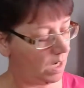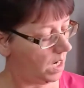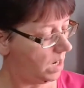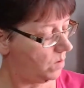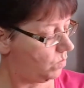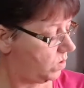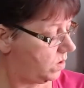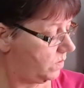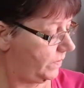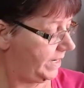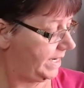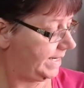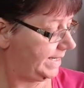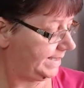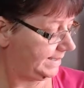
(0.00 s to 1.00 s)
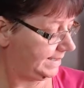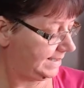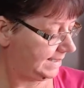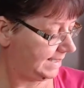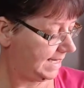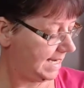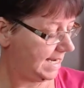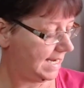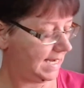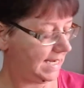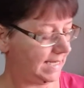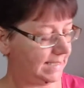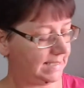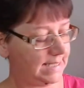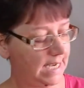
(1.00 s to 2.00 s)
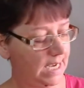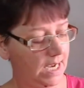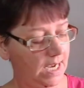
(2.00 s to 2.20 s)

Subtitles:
and what we can see is that